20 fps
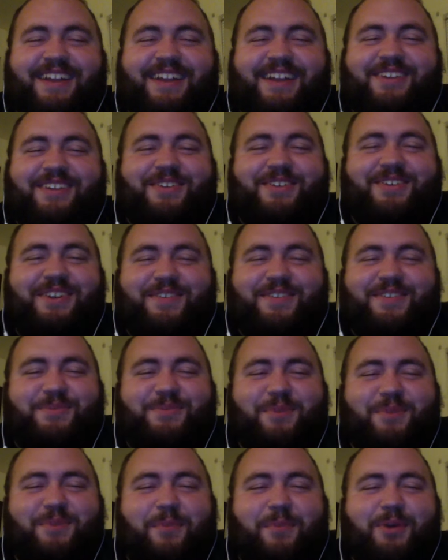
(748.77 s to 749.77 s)
don't
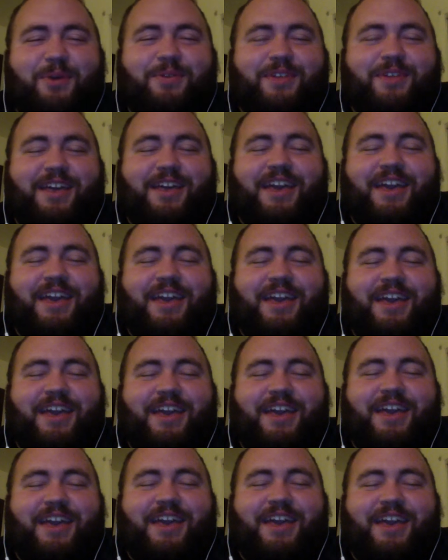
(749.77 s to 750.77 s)
even remotely have